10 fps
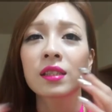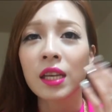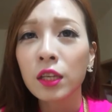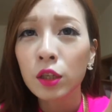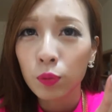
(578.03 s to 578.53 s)

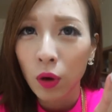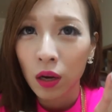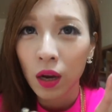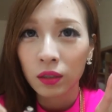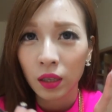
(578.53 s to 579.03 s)
second new
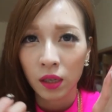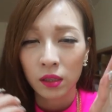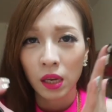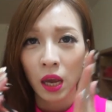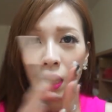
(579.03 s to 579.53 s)
product
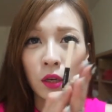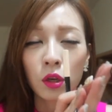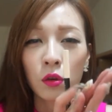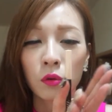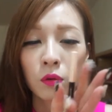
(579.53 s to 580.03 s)
is a
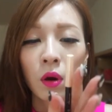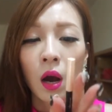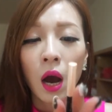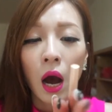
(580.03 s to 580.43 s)
new